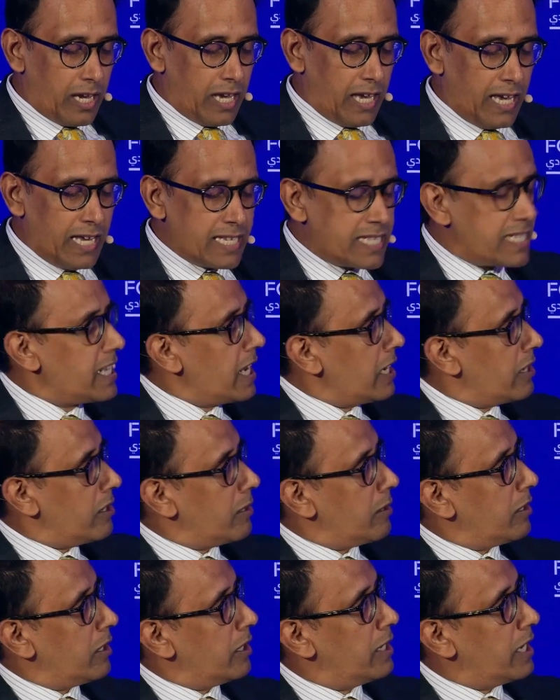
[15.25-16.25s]
is there
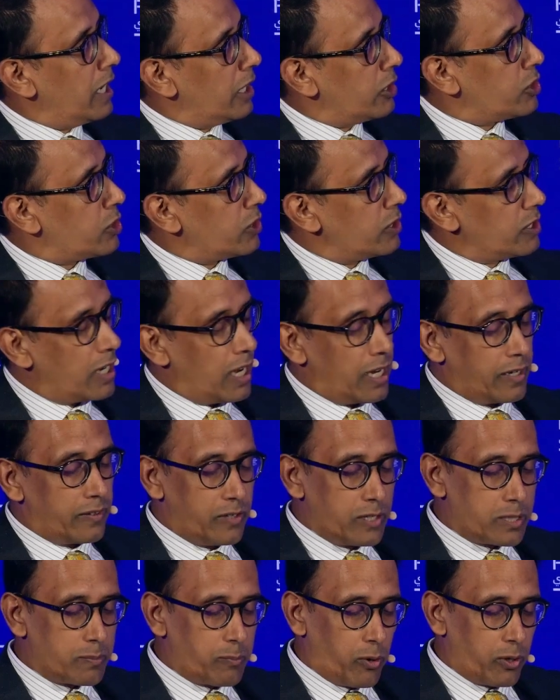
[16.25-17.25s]
a nation at
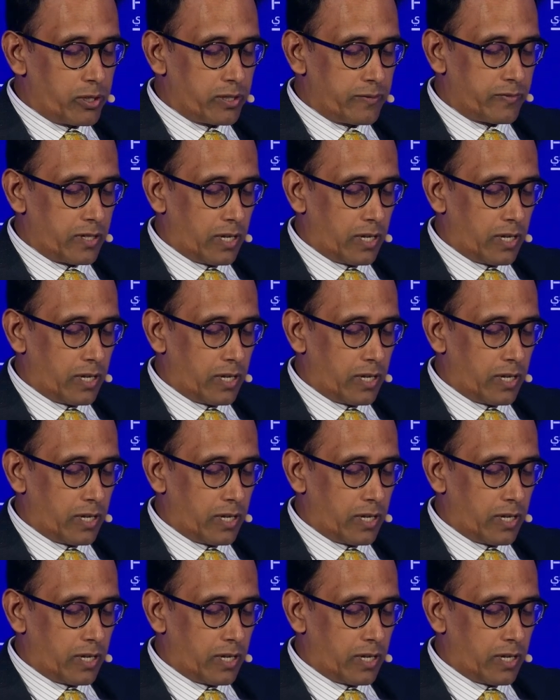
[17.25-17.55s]
this point of